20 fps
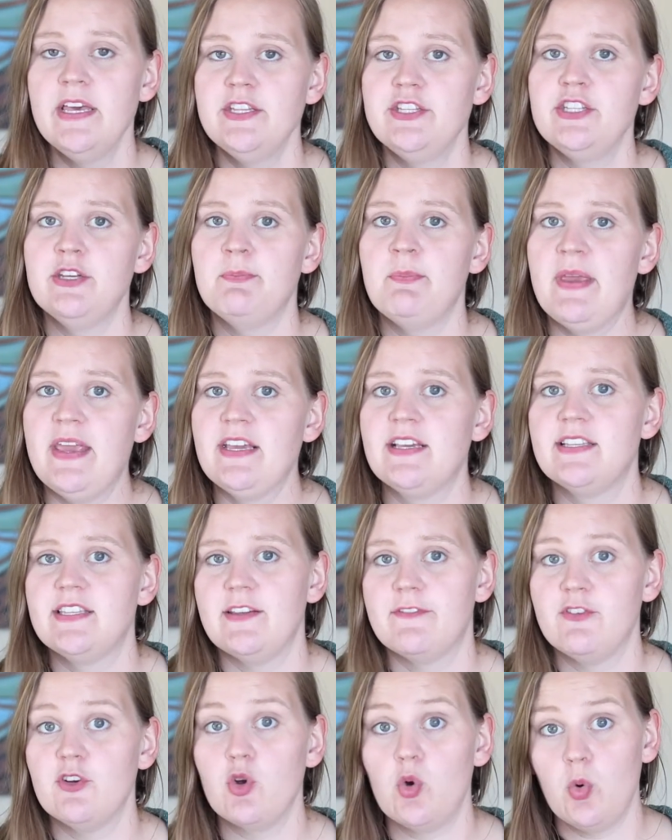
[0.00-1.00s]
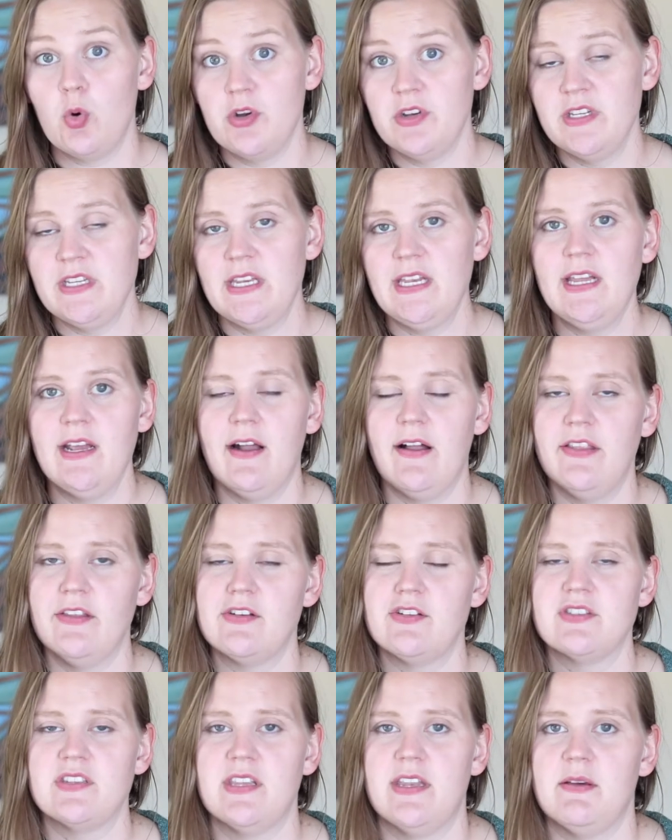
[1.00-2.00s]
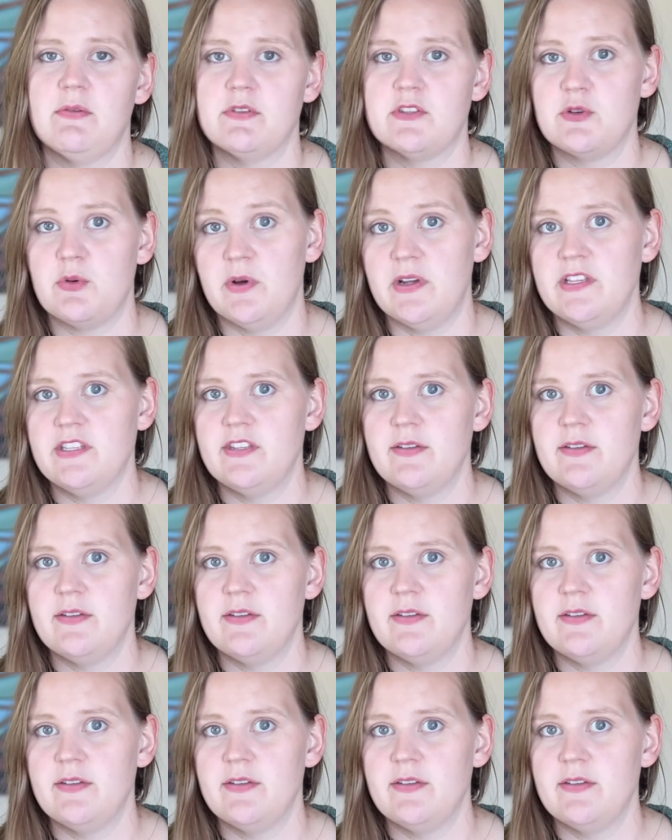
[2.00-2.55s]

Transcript: to make different coordinating colors that I was going